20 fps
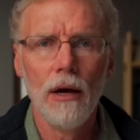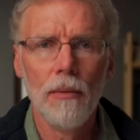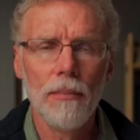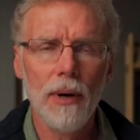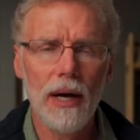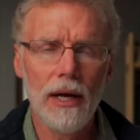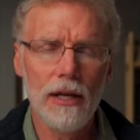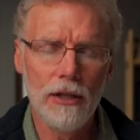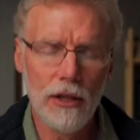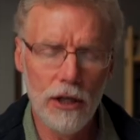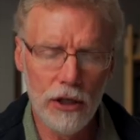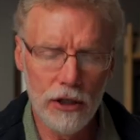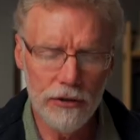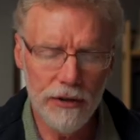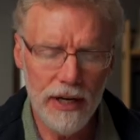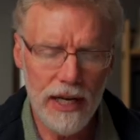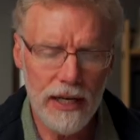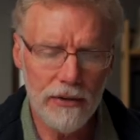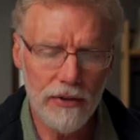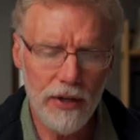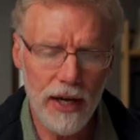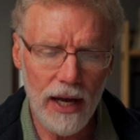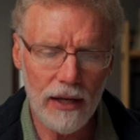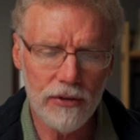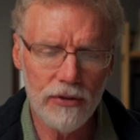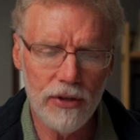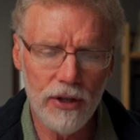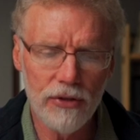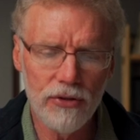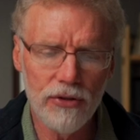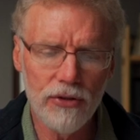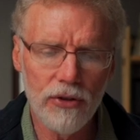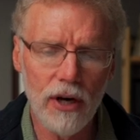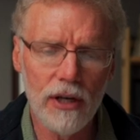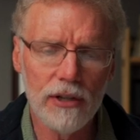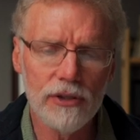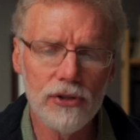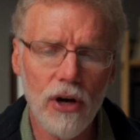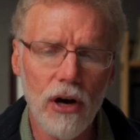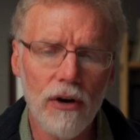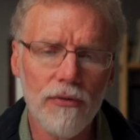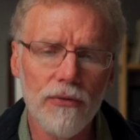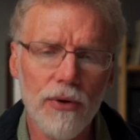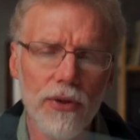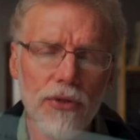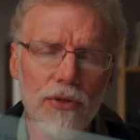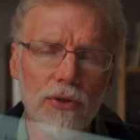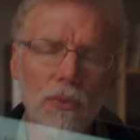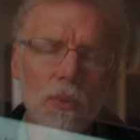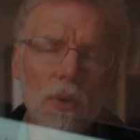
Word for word: But in the Greek text, it starts off with the